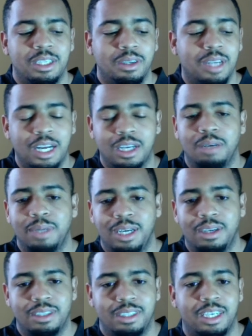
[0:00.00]
not coming
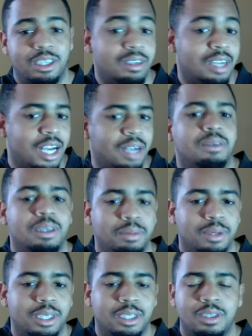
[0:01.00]
out and saying you're not going to
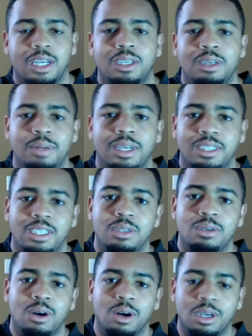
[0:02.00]
play, you're not coming out saying
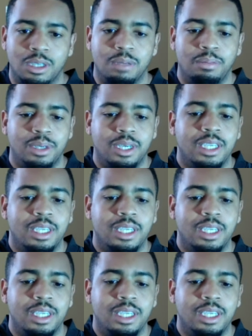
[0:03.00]
you are going to